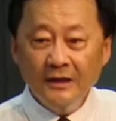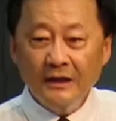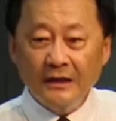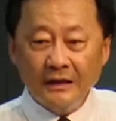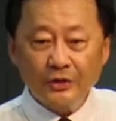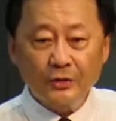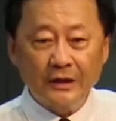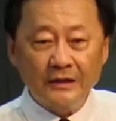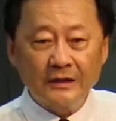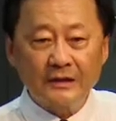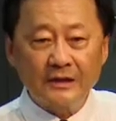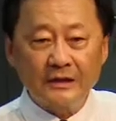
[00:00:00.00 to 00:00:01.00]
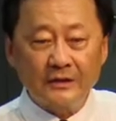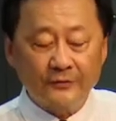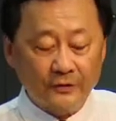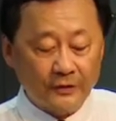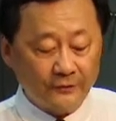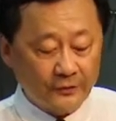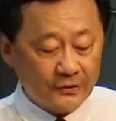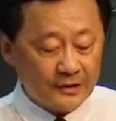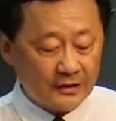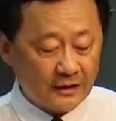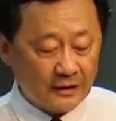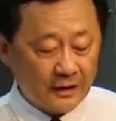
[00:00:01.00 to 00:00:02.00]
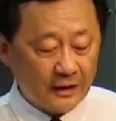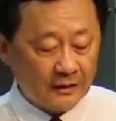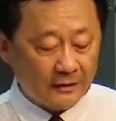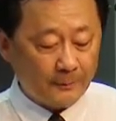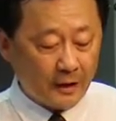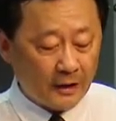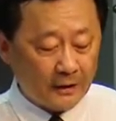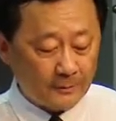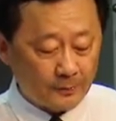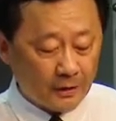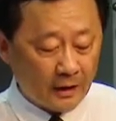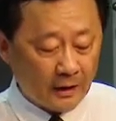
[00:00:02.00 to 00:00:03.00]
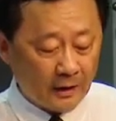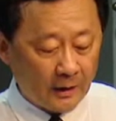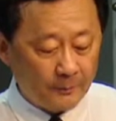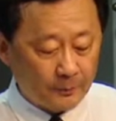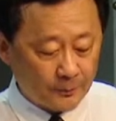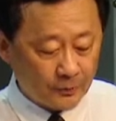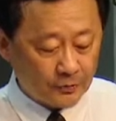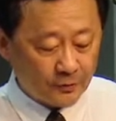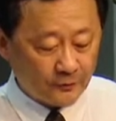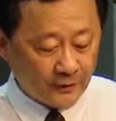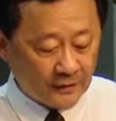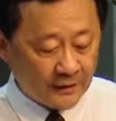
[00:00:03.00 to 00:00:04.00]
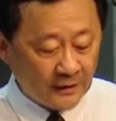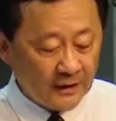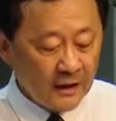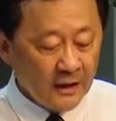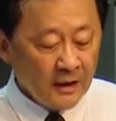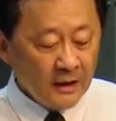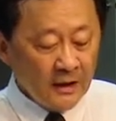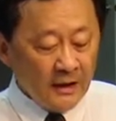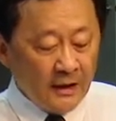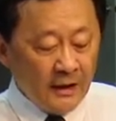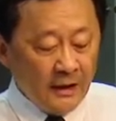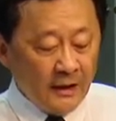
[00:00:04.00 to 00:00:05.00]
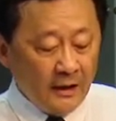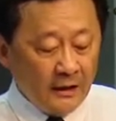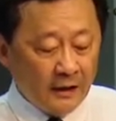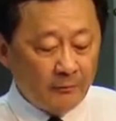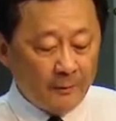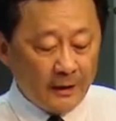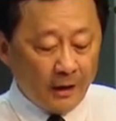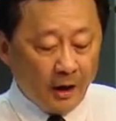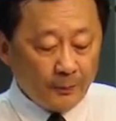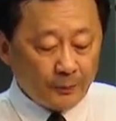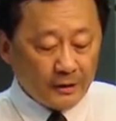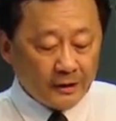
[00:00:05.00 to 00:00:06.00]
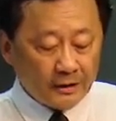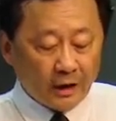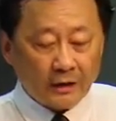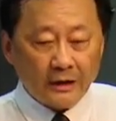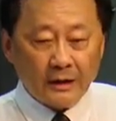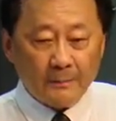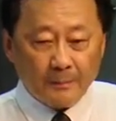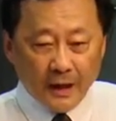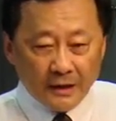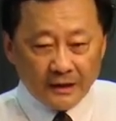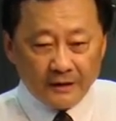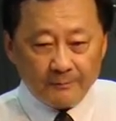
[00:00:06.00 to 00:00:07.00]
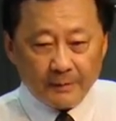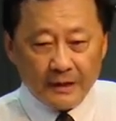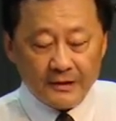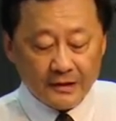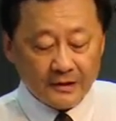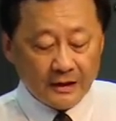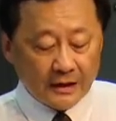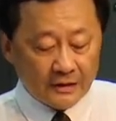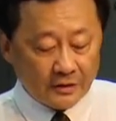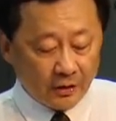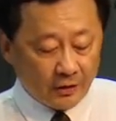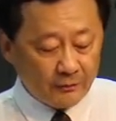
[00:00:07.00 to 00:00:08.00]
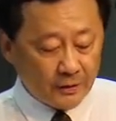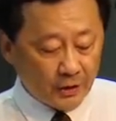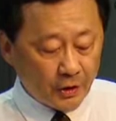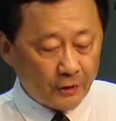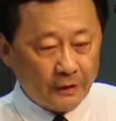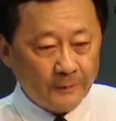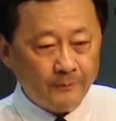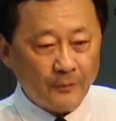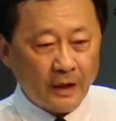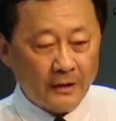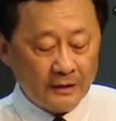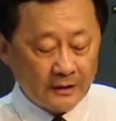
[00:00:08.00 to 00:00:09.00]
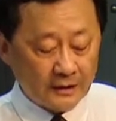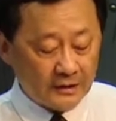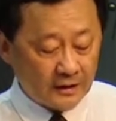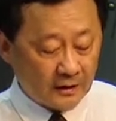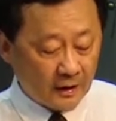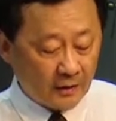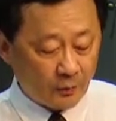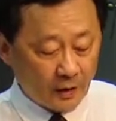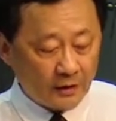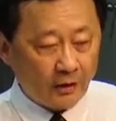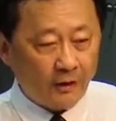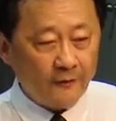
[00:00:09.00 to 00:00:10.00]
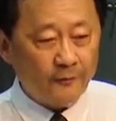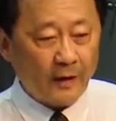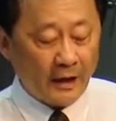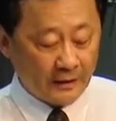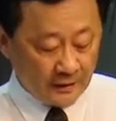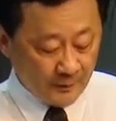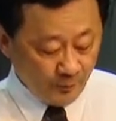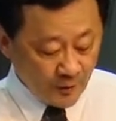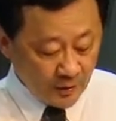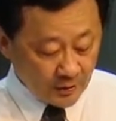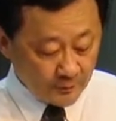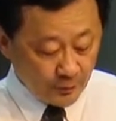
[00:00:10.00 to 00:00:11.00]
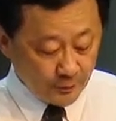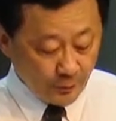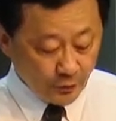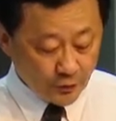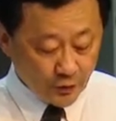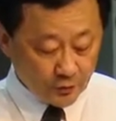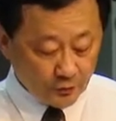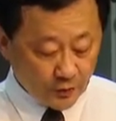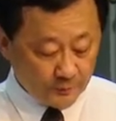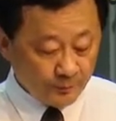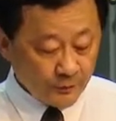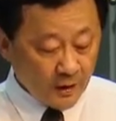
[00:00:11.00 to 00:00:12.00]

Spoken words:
Initially, this is for the first, the pilot proposal funding. It will be operated on a competitive basis, it's non-recurring, and it is a one-off, and the proposal would,